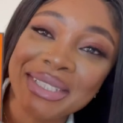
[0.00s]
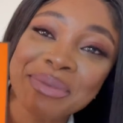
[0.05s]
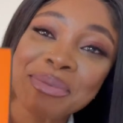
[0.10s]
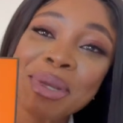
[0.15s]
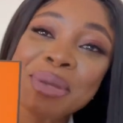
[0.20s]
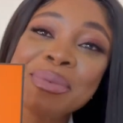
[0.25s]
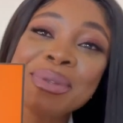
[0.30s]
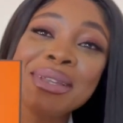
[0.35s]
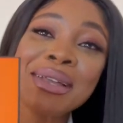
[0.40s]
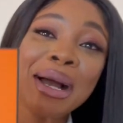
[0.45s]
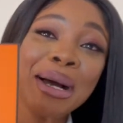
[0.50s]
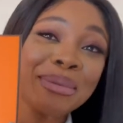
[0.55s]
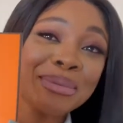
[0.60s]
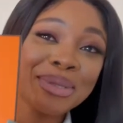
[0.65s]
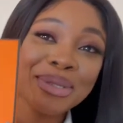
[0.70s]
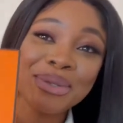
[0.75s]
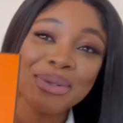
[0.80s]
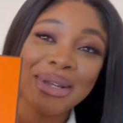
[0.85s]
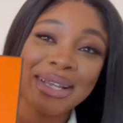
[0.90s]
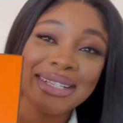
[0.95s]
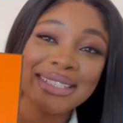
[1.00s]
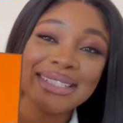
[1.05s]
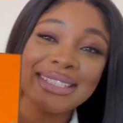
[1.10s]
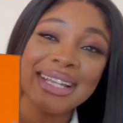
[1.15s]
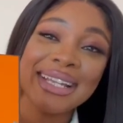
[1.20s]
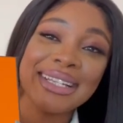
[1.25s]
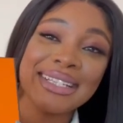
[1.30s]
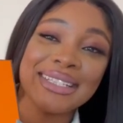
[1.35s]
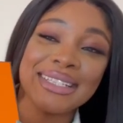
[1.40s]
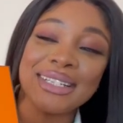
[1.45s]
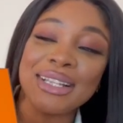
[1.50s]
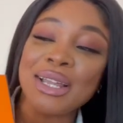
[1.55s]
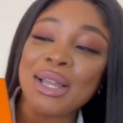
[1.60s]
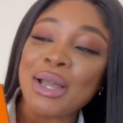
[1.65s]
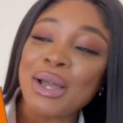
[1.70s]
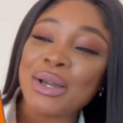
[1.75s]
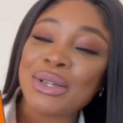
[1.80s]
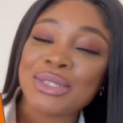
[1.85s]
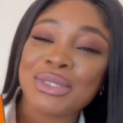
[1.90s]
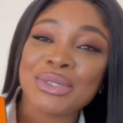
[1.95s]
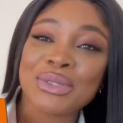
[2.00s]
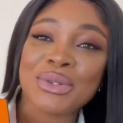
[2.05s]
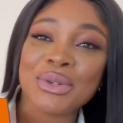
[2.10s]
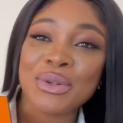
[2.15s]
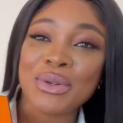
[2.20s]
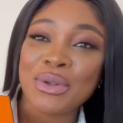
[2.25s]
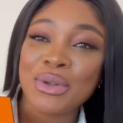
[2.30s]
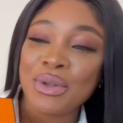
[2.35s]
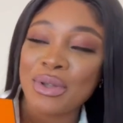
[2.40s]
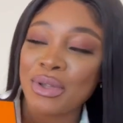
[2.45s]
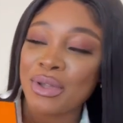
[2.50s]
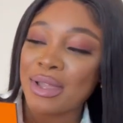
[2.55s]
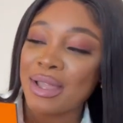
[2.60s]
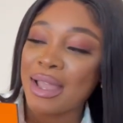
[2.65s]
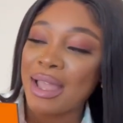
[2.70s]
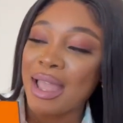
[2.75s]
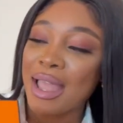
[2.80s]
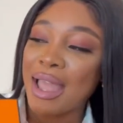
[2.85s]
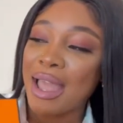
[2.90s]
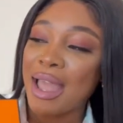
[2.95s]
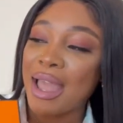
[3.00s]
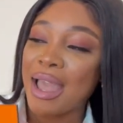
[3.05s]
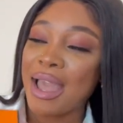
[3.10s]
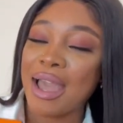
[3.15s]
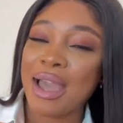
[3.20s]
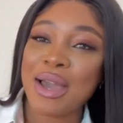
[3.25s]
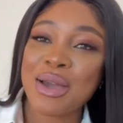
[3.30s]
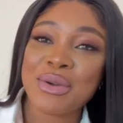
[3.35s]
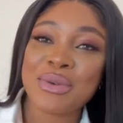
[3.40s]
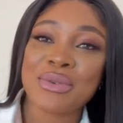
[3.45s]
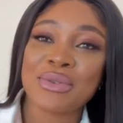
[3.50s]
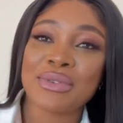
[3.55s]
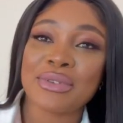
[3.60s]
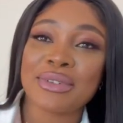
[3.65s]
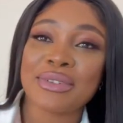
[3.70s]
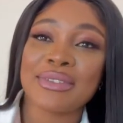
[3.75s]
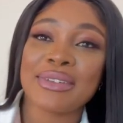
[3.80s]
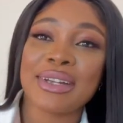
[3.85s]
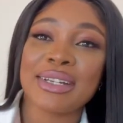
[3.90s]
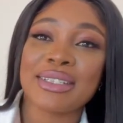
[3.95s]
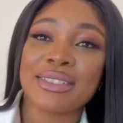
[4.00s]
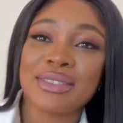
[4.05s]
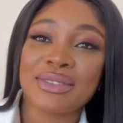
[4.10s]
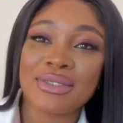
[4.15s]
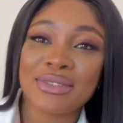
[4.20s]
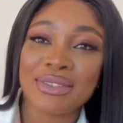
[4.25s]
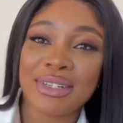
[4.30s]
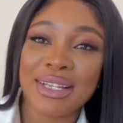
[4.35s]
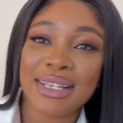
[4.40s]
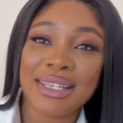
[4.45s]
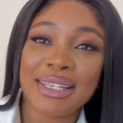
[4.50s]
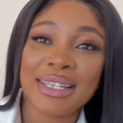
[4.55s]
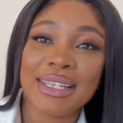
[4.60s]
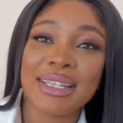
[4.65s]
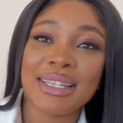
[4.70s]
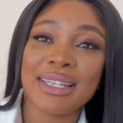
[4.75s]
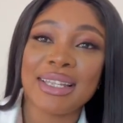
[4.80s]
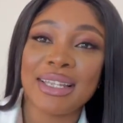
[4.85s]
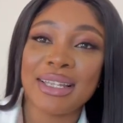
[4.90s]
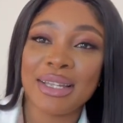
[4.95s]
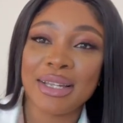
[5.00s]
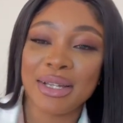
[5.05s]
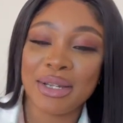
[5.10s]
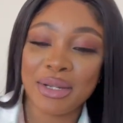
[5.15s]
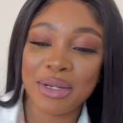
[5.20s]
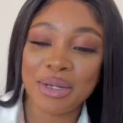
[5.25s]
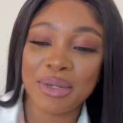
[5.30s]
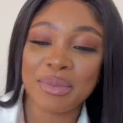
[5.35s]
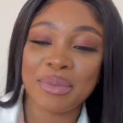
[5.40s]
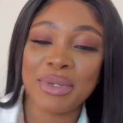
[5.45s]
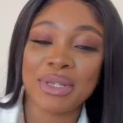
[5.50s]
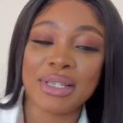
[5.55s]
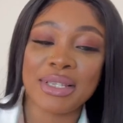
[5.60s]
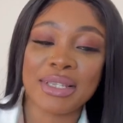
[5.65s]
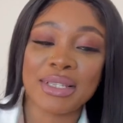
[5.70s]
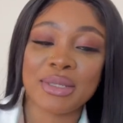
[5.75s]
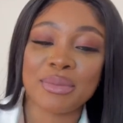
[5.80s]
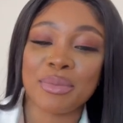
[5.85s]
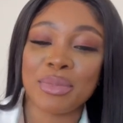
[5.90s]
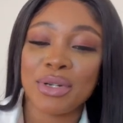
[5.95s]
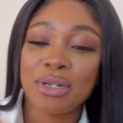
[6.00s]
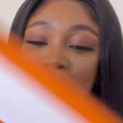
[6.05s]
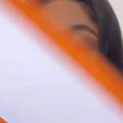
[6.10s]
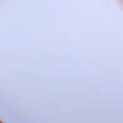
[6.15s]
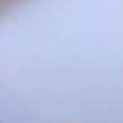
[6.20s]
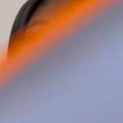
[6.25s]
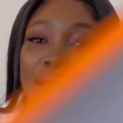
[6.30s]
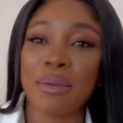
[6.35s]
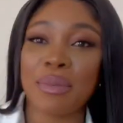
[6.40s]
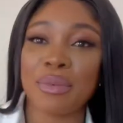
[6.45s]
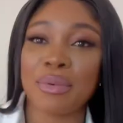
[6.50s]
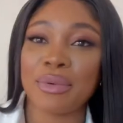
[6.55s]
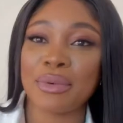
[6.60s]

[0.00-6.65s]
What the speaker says: maybe I'm so excited. So I will gradually open this box up,